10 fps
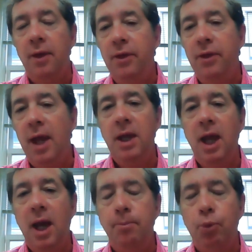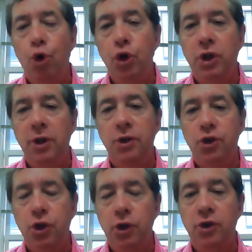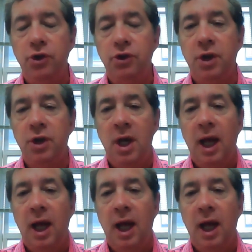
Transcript: they began pushing the churches